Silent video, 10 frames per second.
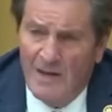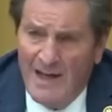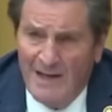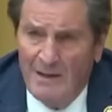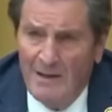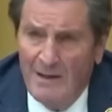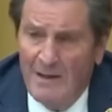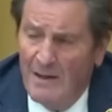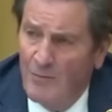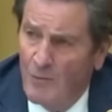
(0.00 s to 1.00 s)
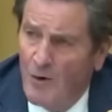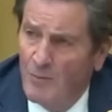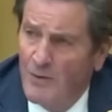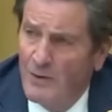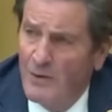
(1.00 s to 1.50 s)
Is that an
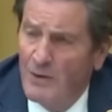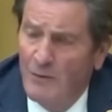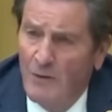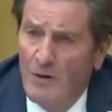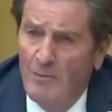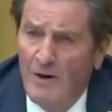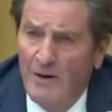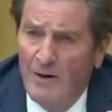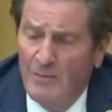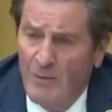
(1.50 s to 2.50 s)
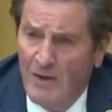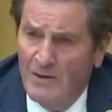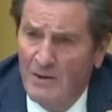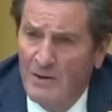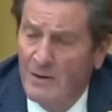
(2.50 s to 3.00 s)
appropriate thing for an American
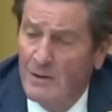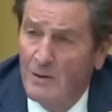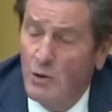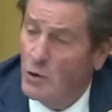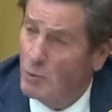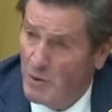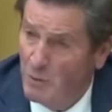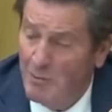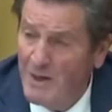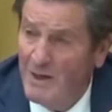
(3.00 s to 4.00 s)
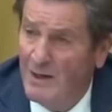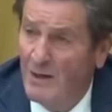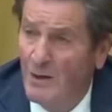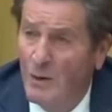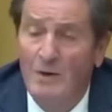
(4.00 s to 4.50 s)
president to, to
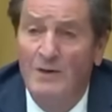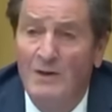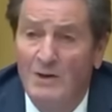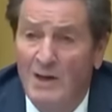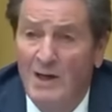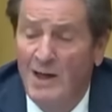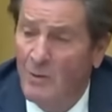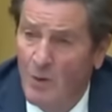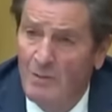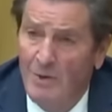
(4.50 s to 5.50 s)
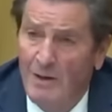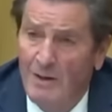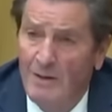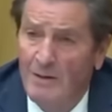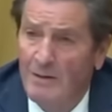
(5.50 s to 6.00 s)
be, or even to say he would
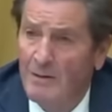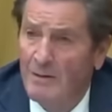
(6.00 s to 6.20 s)
be?